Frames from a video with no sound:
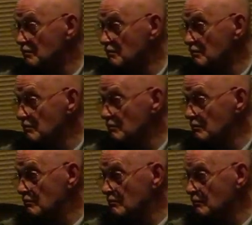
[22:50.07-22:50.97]
Yeah, and
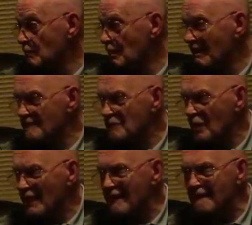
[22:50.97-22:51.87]
isn't that the time
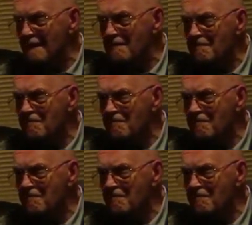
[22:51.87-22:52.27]
period when you were